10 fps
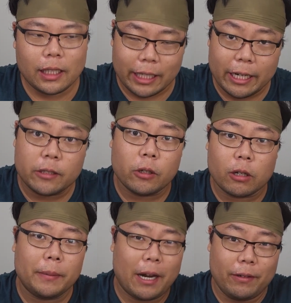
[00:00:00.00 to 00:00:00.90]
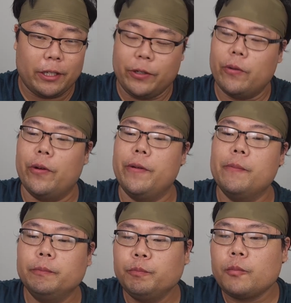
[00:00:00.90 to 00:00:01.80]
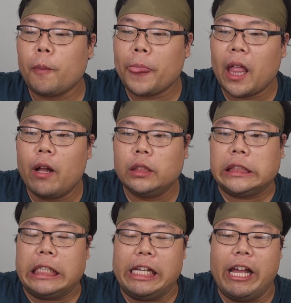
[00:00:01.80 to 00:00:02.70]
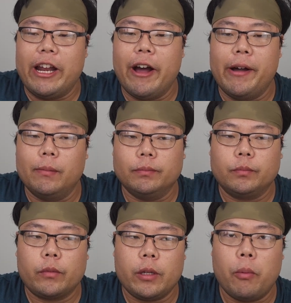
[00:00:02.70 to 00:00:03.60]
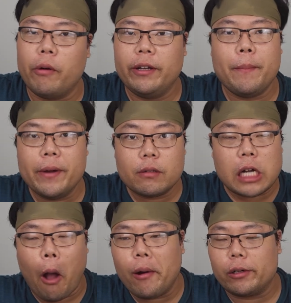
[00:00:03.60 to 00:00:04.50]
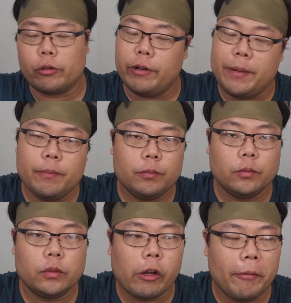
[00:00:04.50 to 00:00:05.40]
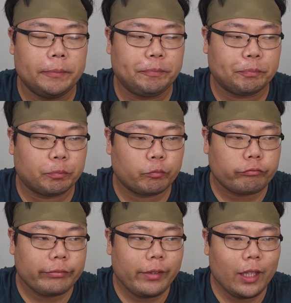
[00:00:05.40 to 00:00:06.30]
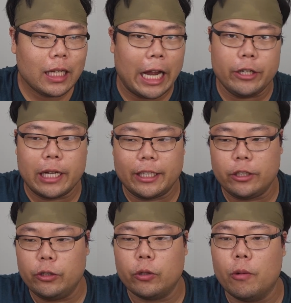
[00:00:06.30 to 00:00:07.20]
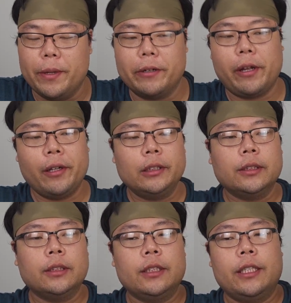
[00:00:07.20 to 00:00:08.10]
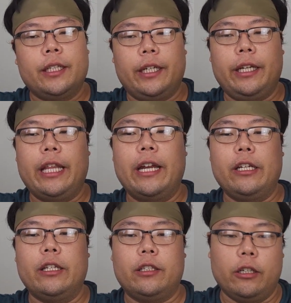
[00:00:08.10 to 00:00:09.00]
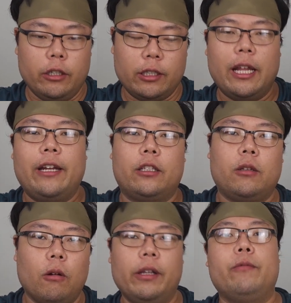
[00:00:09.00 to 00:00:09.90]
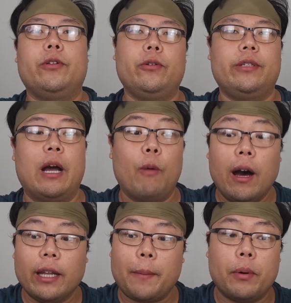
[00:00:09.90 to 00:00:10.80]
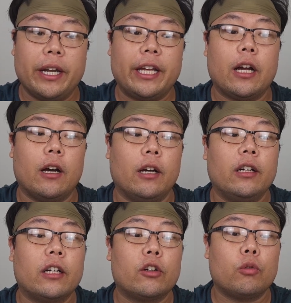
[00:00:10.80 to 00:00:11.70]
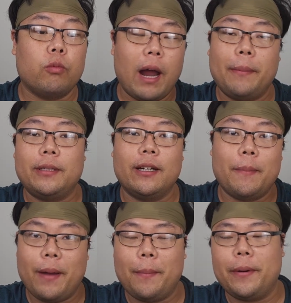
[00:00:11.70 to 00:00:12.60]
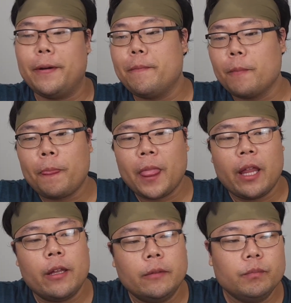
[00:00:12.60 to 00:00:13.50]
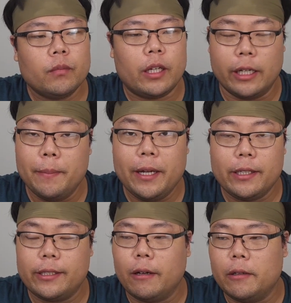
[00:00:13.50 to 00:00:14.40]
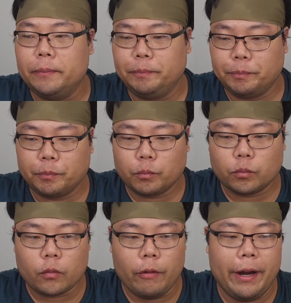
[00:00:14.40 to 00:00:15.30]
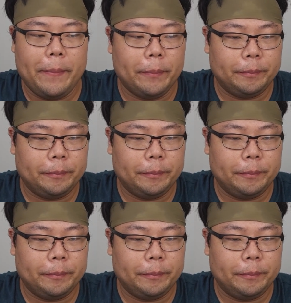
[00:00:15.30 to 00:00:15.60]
Let it soak up that residual oil. And then you pour in the milk or cream. I just use whole milk. Then you just let it slowly reduce down while like putting a crap ton of pepper, a good bit of salt, right?